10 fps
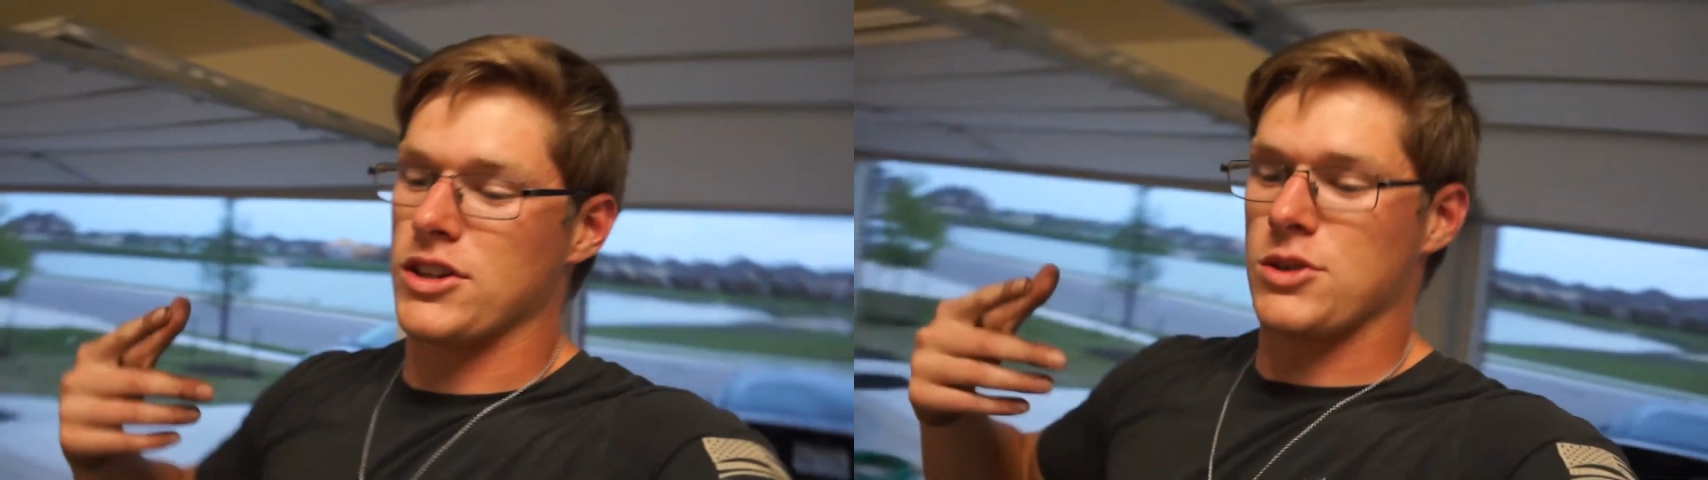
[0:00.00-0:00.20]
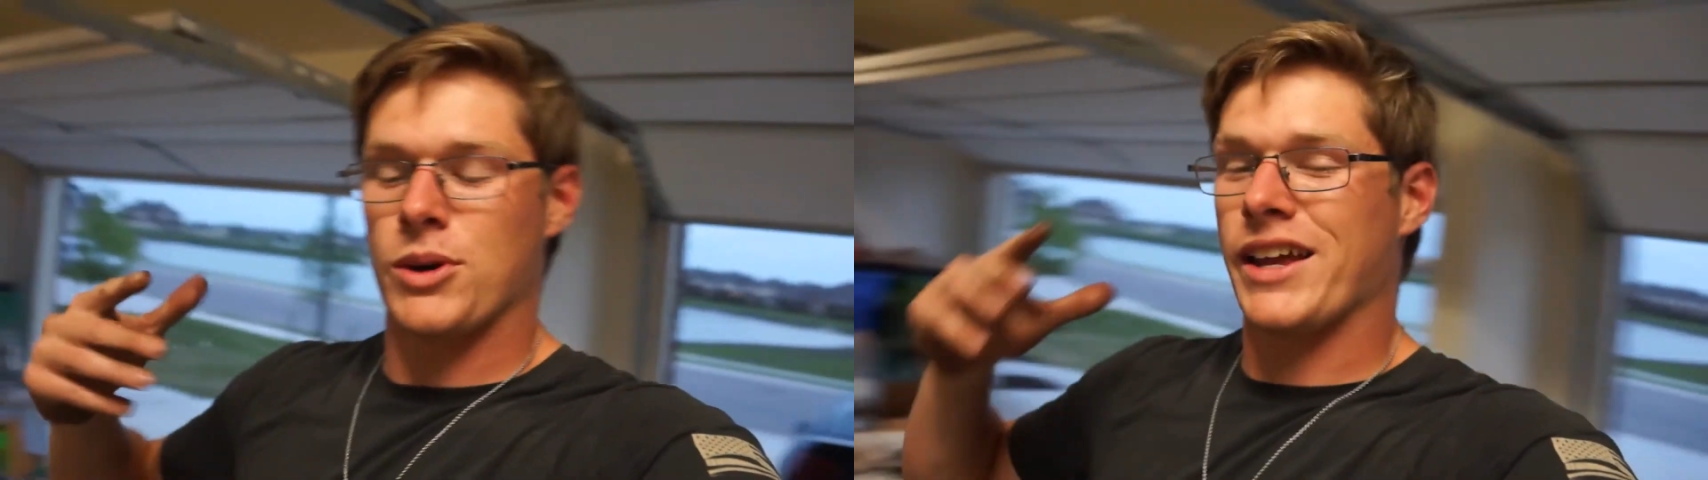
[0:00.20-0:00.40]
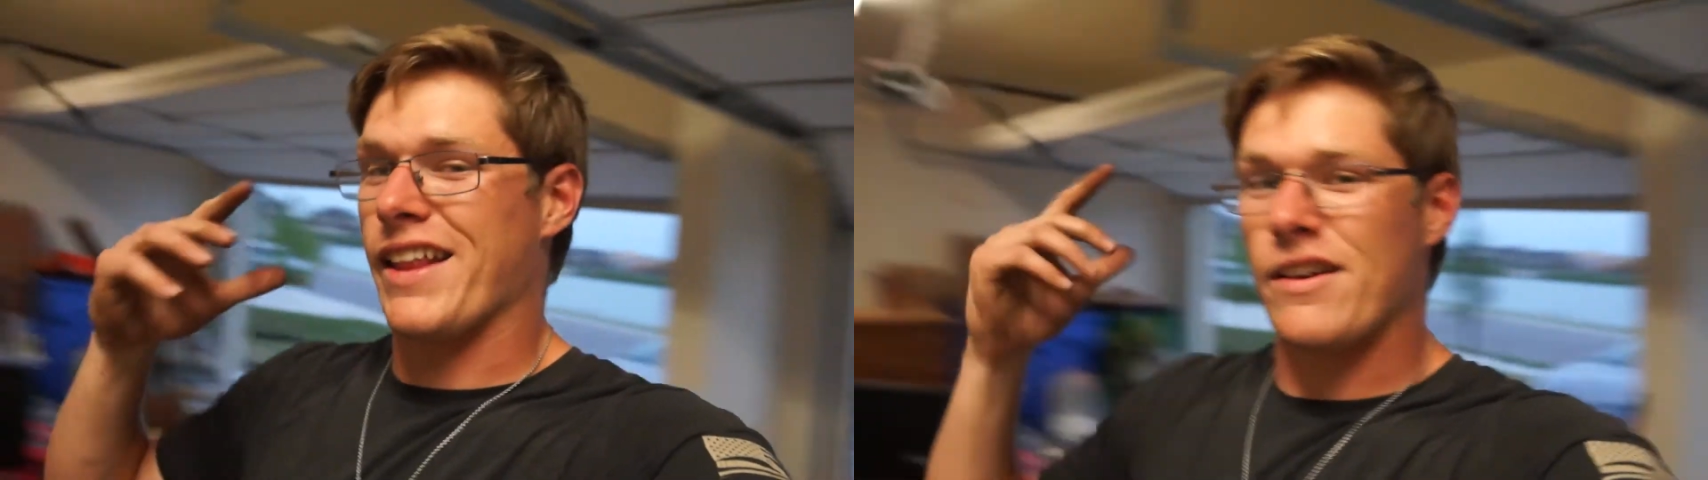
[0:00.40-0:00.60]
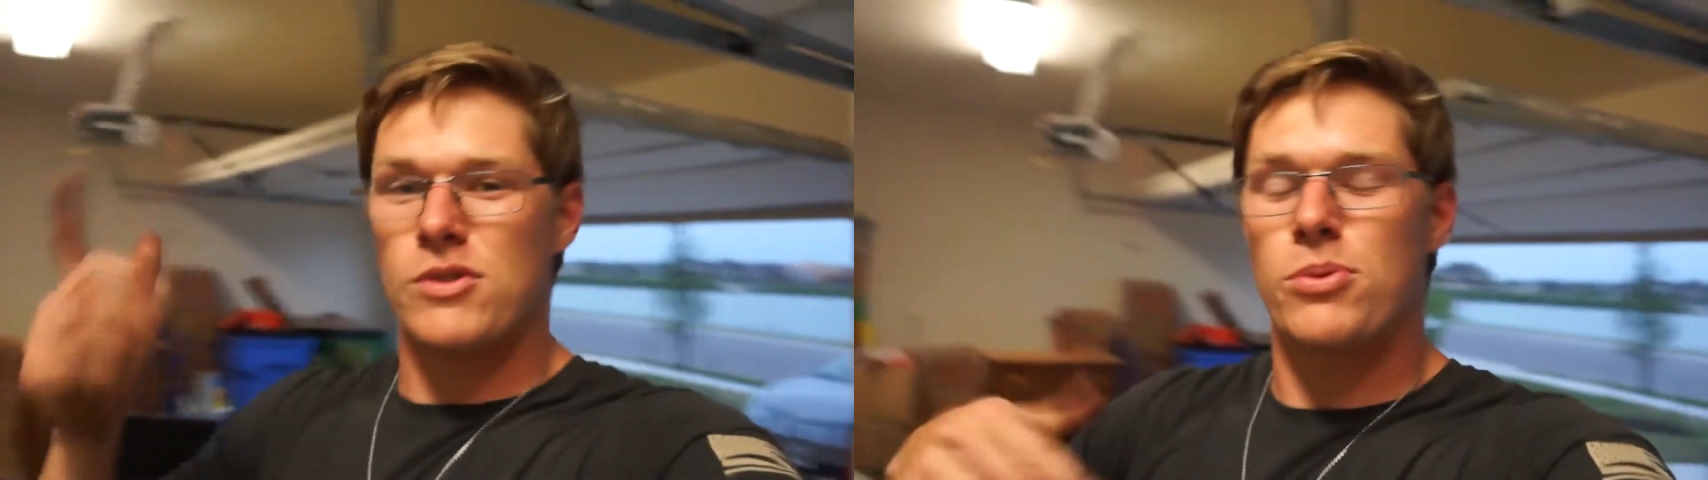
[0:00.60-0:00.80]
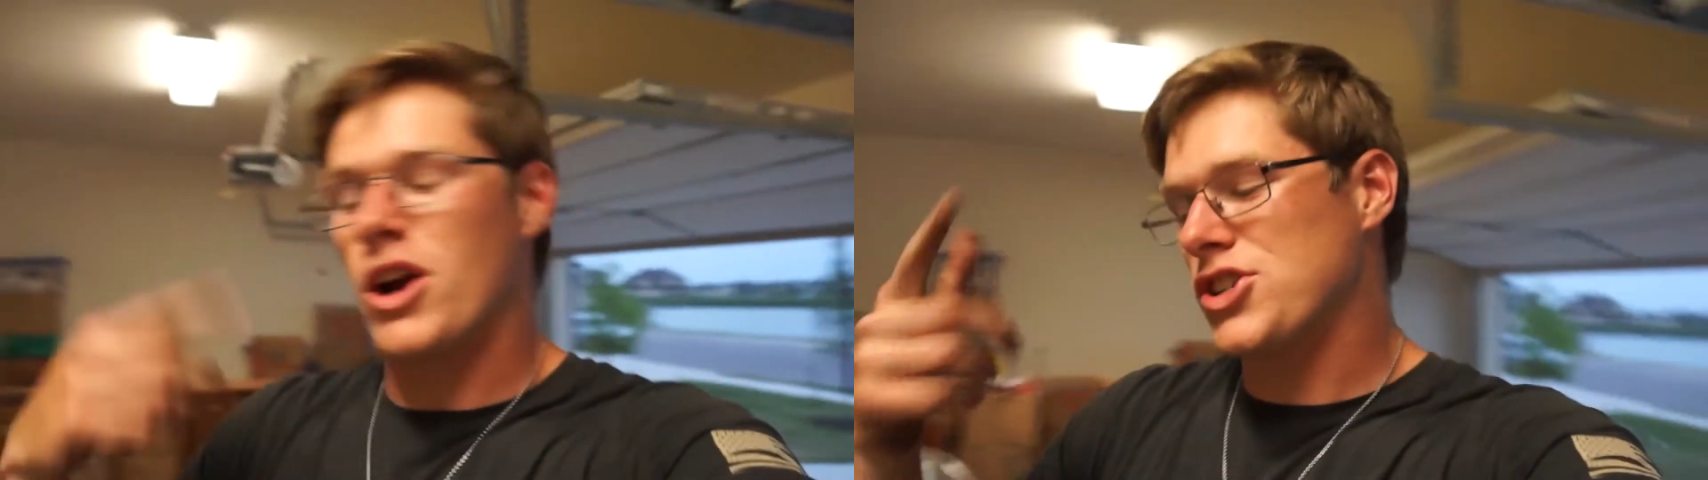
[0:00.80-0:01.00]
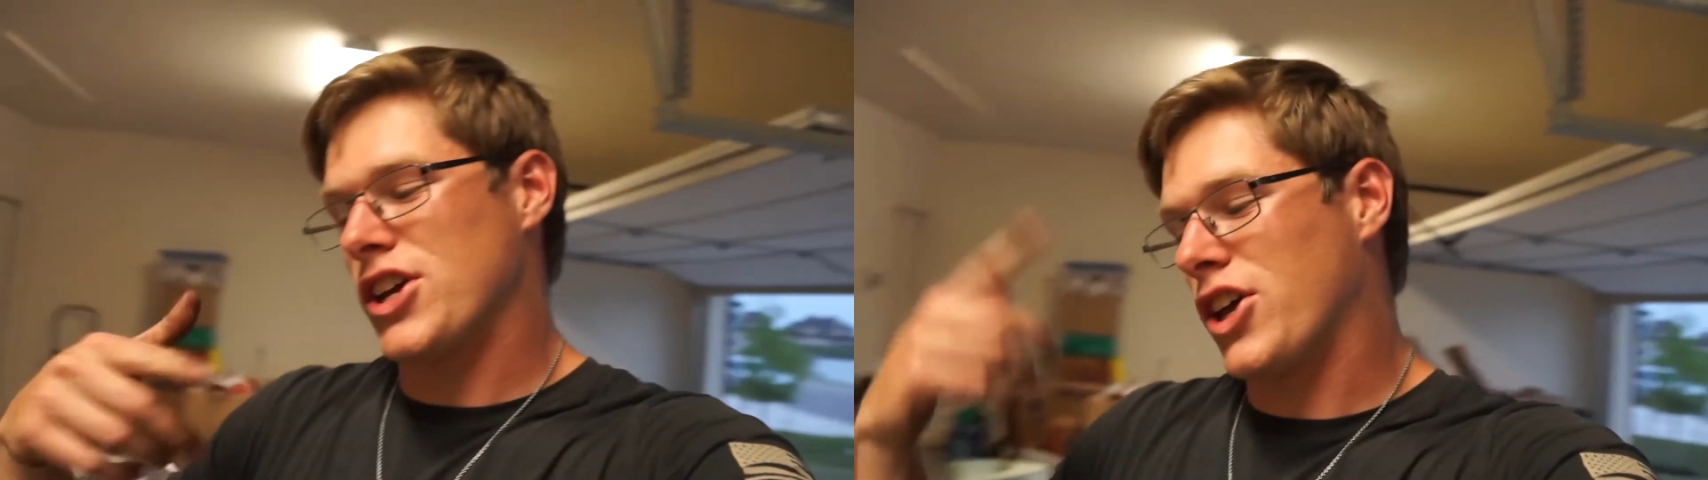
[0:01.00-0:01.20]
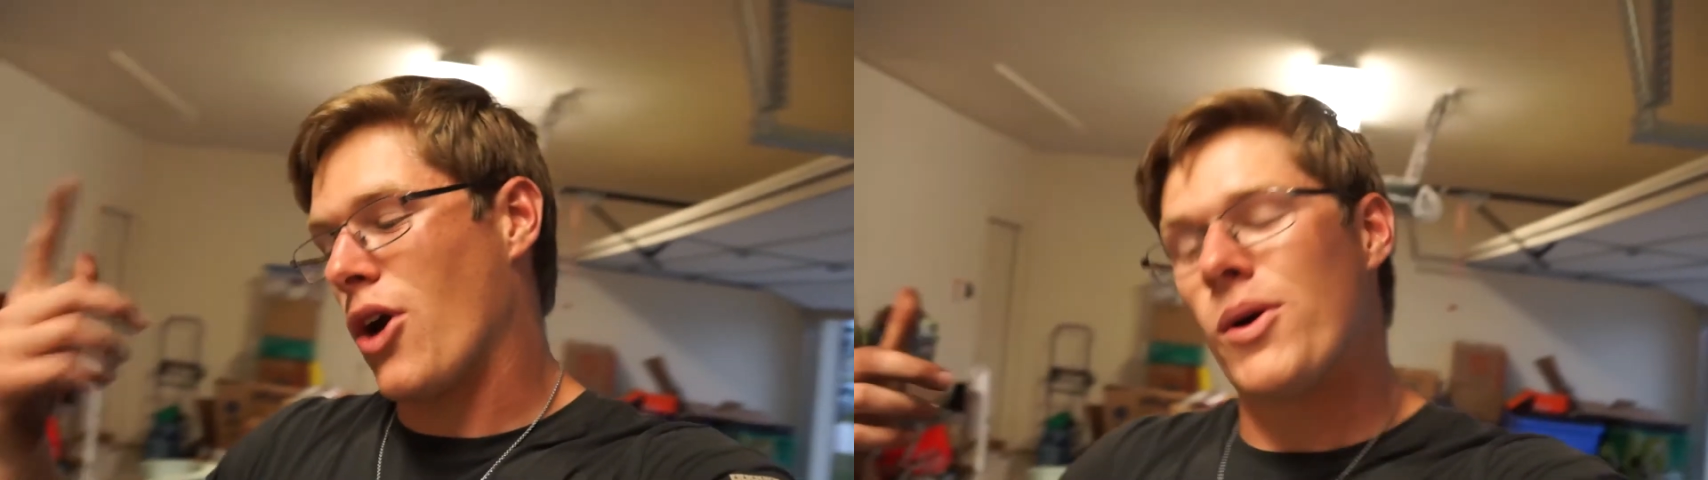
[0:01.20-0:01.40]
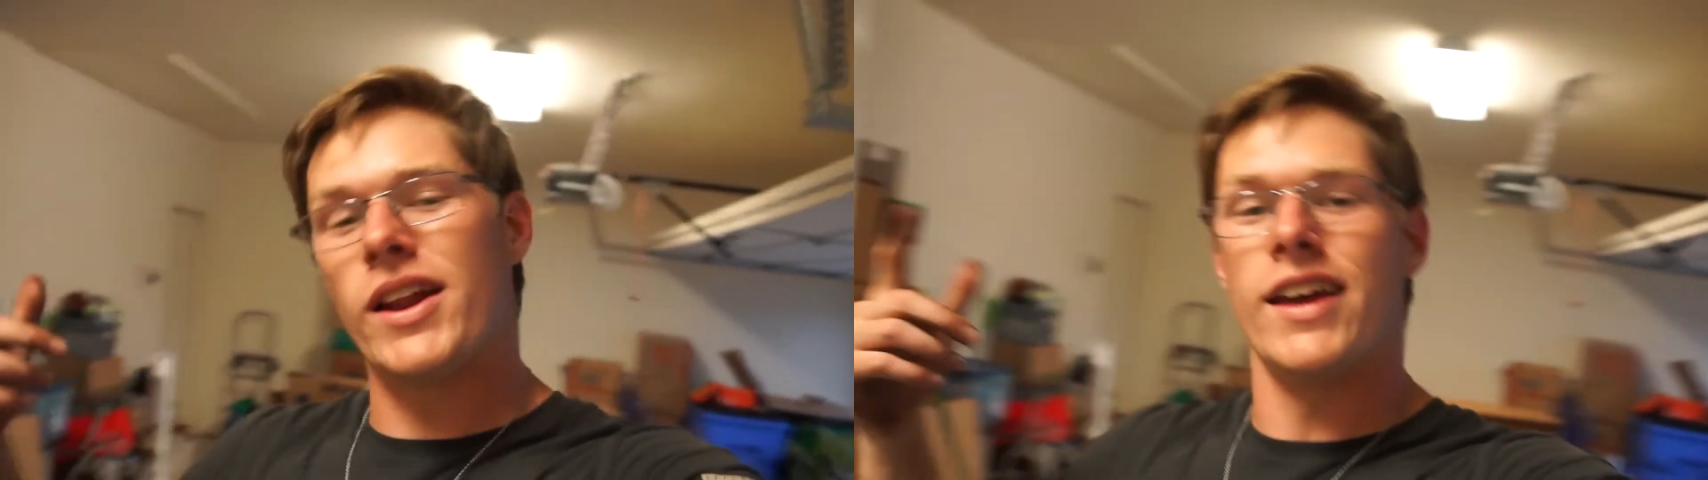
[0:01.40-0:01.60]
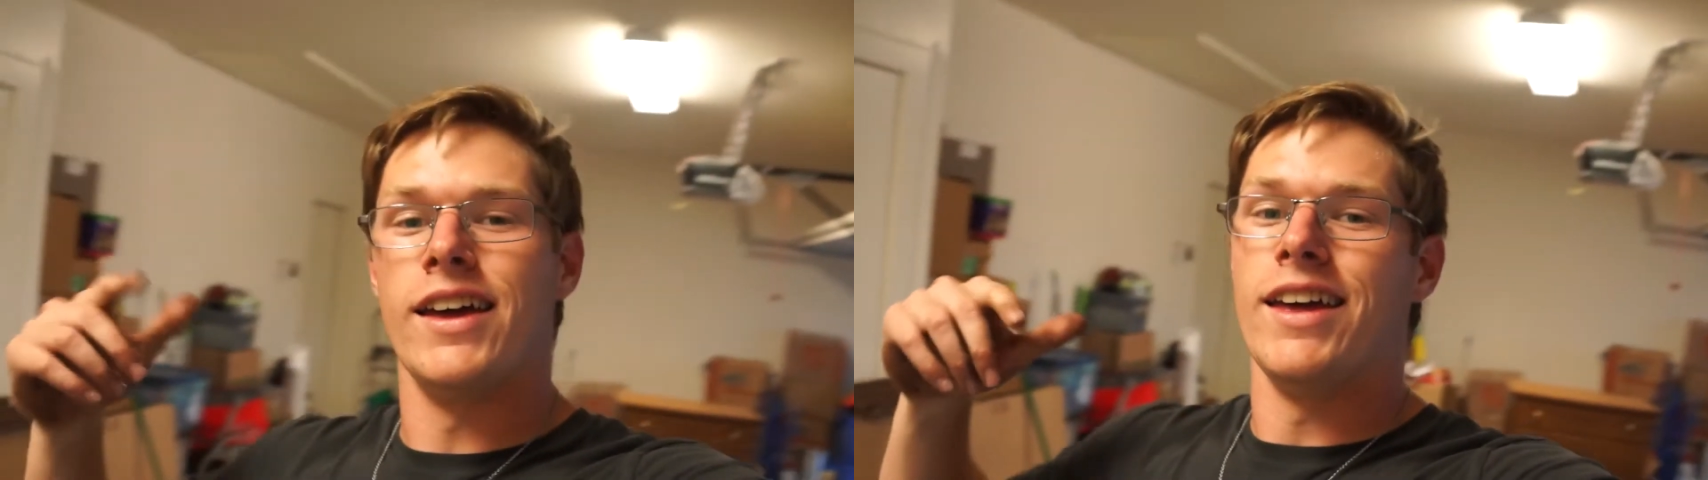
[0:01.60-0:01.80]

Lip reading: So we're gonna get every project going